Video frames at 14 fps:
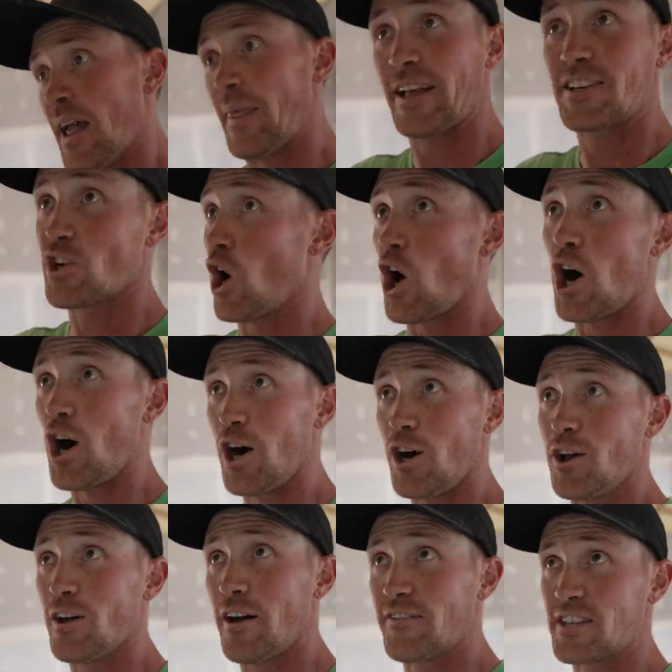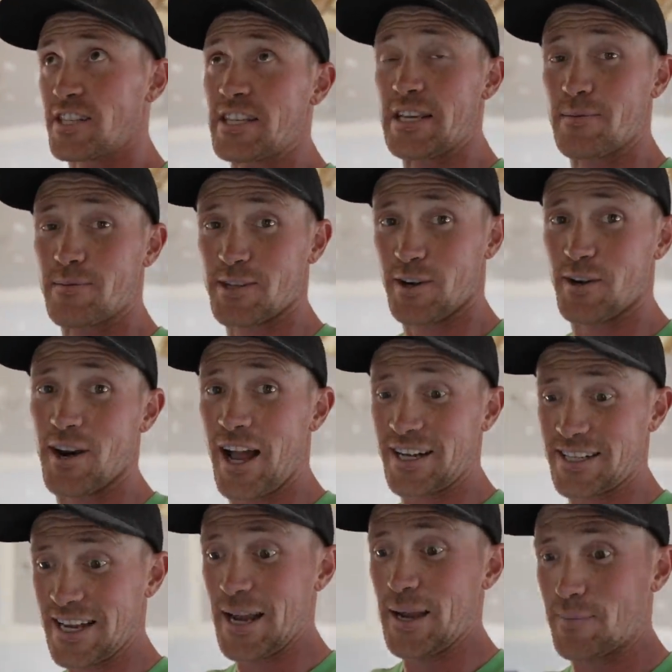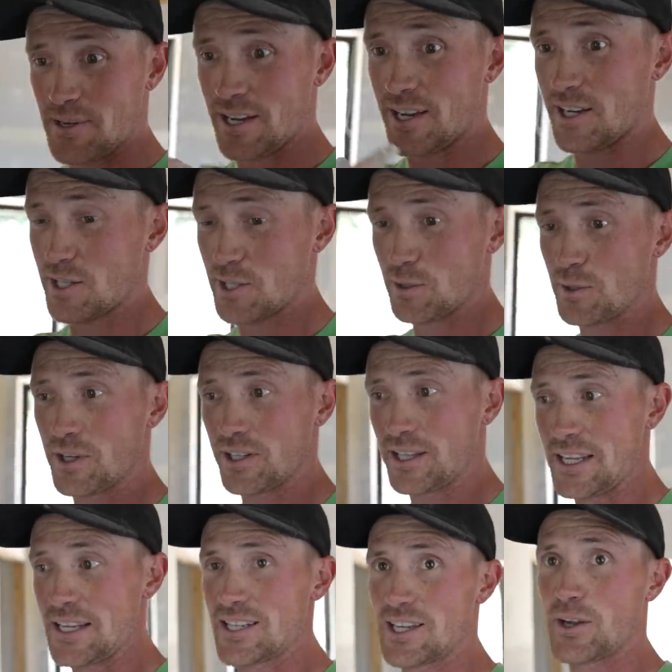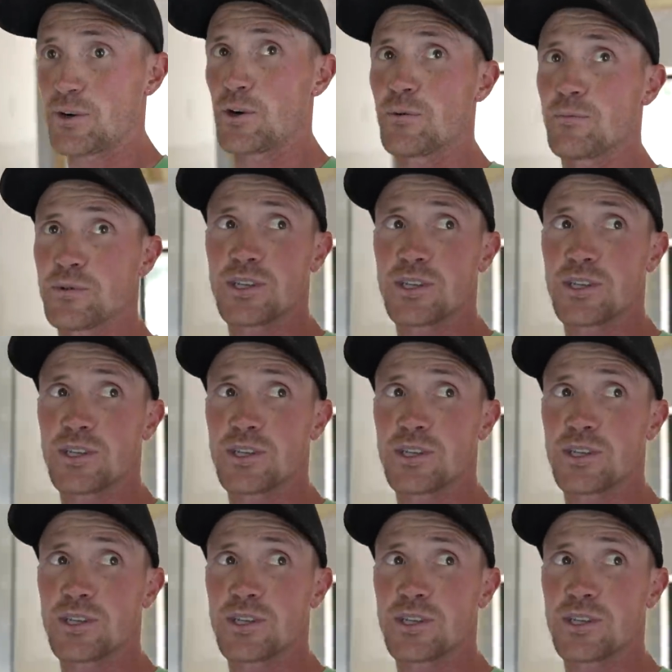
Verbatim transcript: And that's all of the seams that are not taped, excluding the sunroom.